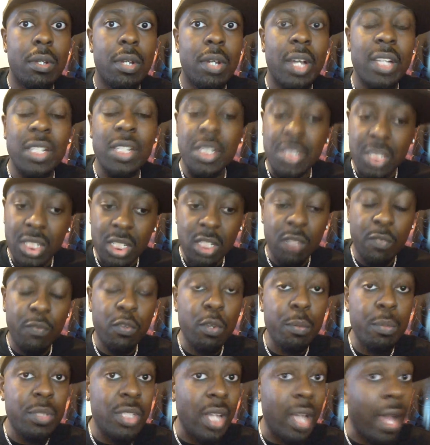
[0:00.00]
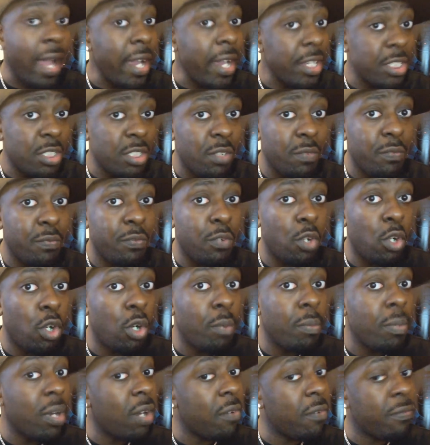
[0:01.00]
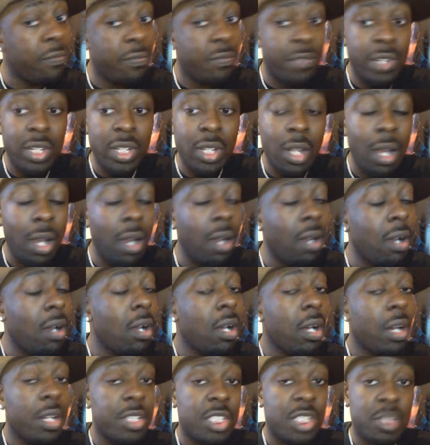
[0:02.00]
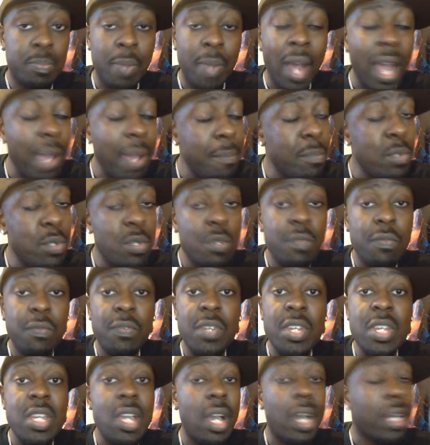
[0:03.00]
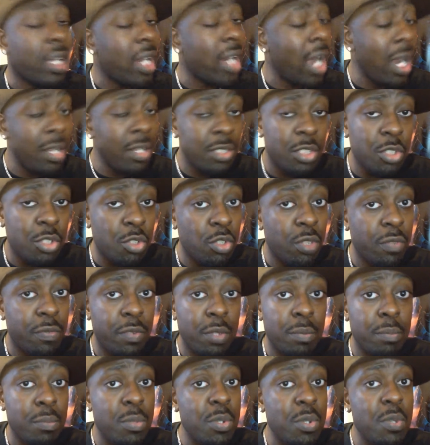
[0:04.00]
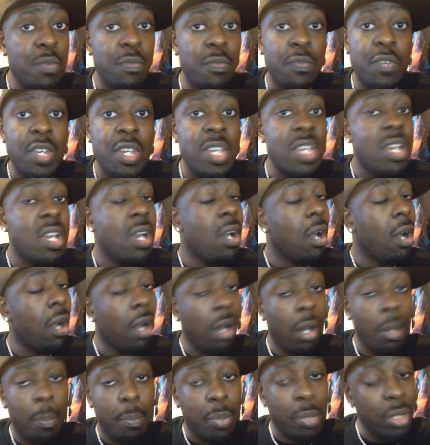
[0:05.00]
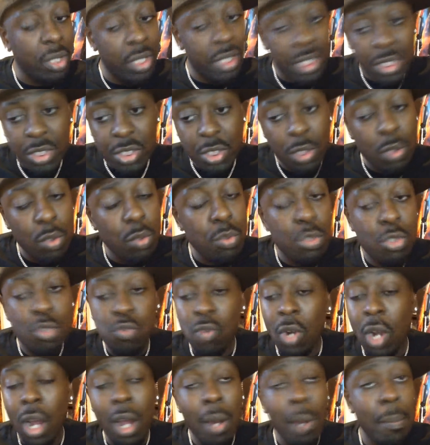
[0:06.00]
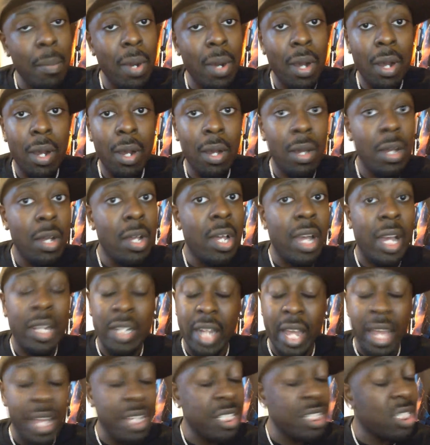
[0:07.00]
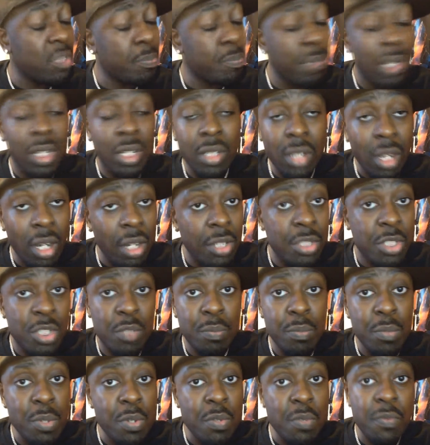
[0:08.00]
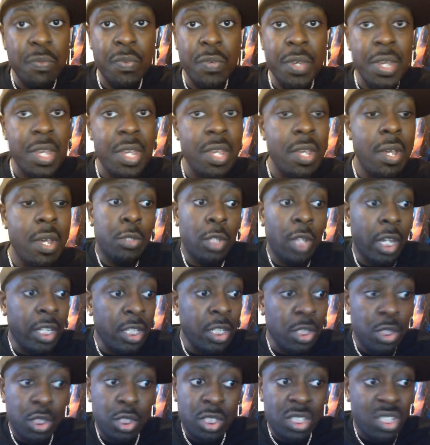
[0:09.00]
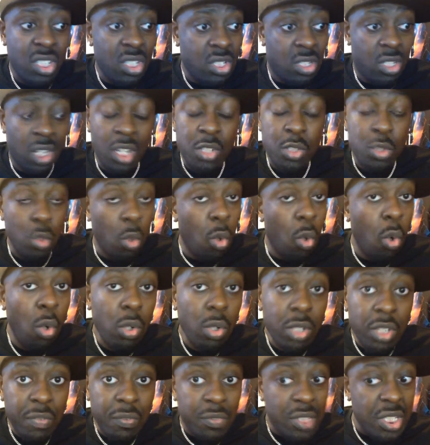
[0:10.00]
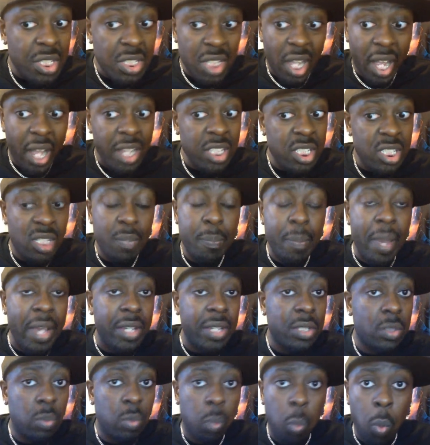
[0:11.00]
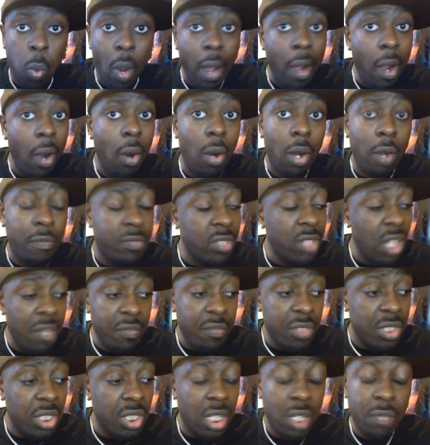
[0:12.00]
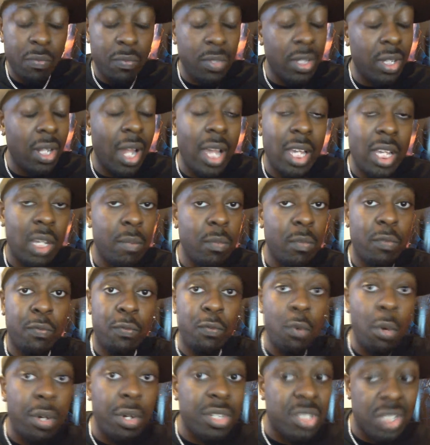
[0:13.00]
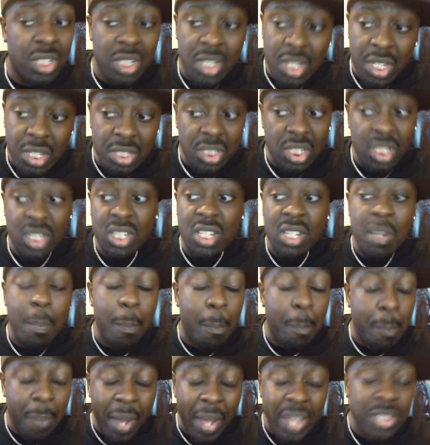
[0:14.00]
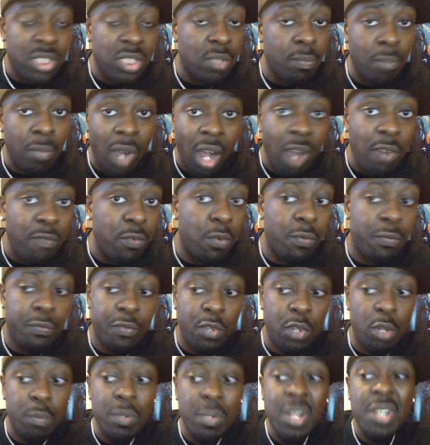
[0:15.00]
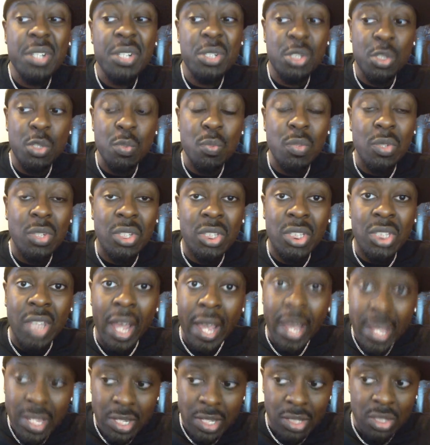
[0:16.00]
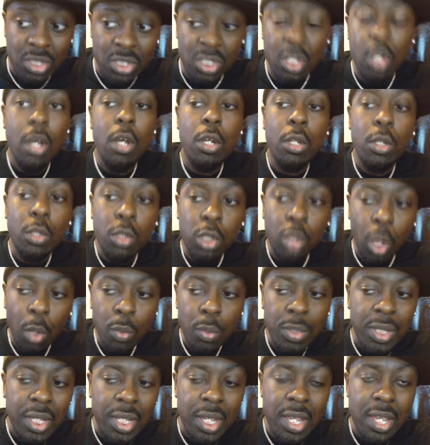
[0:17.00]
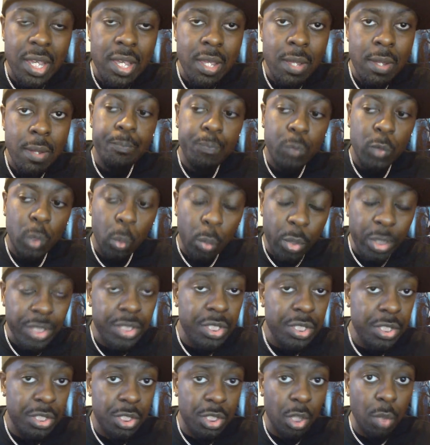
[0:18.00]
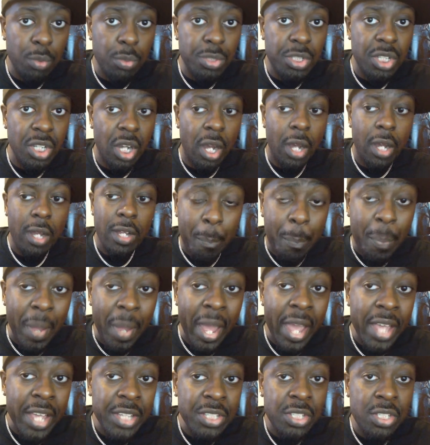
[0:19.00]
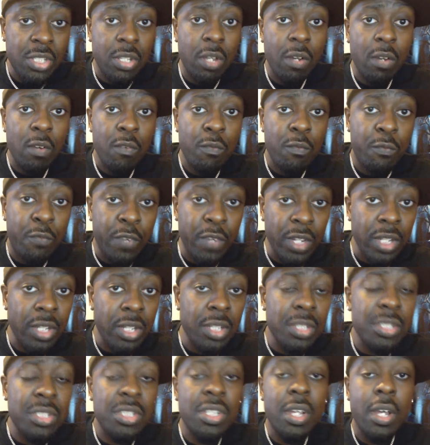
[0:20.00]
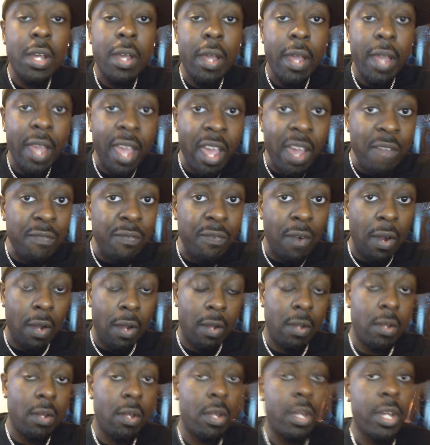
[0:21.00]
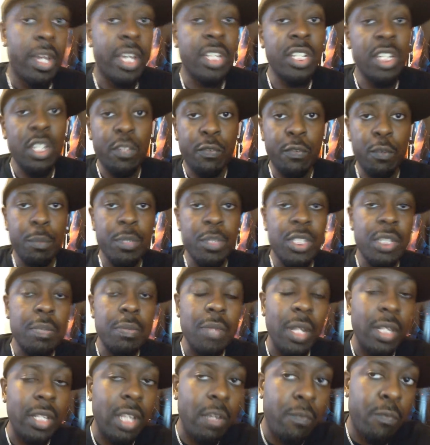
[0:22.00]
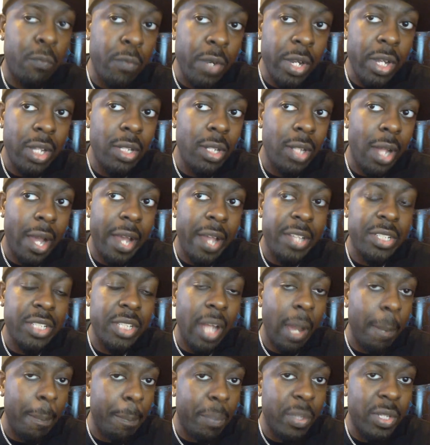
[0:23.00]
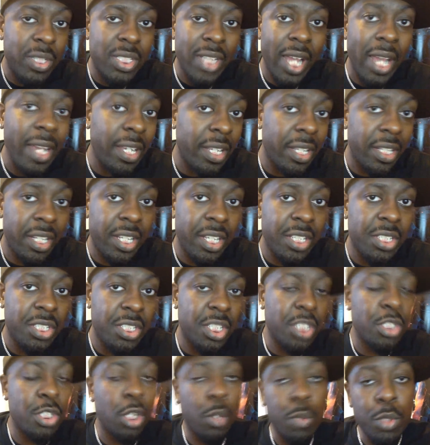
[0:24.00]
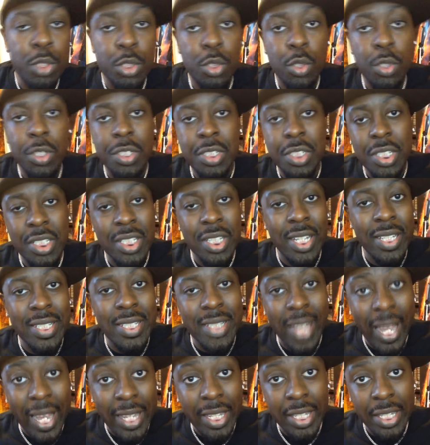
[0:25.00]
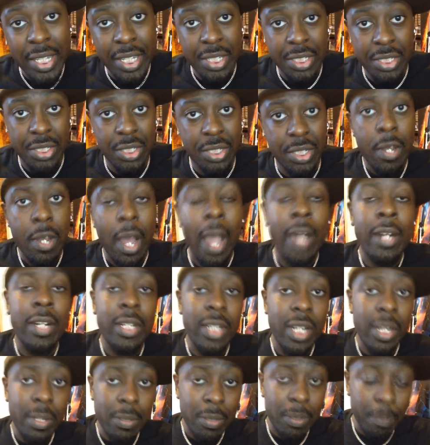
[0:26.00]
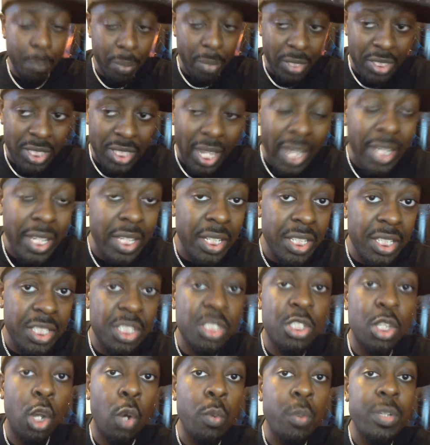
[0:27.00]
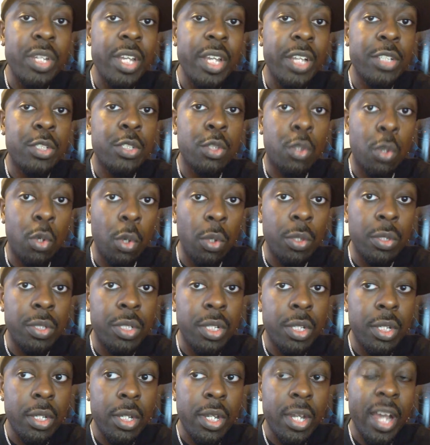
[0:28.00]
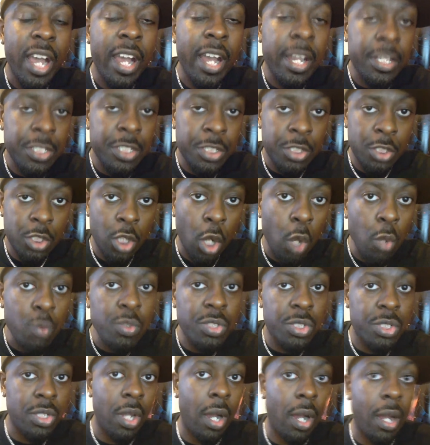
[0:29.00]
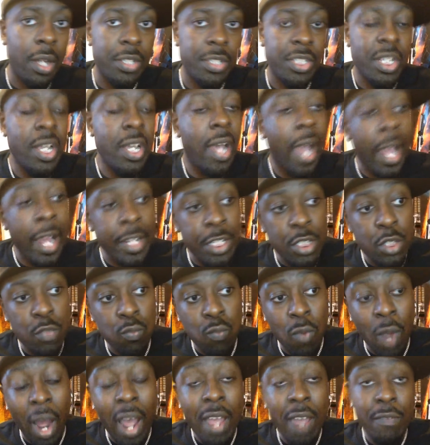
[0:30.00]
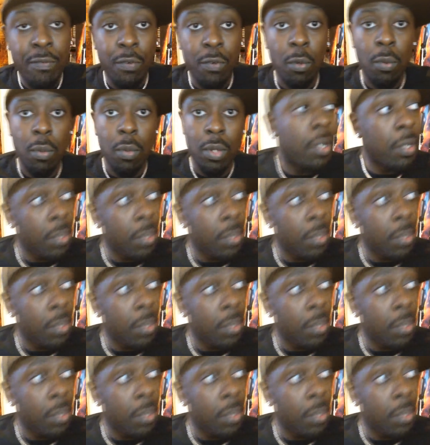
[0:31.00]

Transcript: As I said, the film is an action film, a thriller, a spy movie, a character-driven movie, a political drama, an espionage movie, and it does all of these aspects well. I've never seen anything like it before. It's easily the best Marvel film to date. Loki, Winter Soldier, best villains ever. In this film, it seems like they've realised that a protagonist is only as good as his antagonist, and a protagonist is only as good as his co-stars and his rival.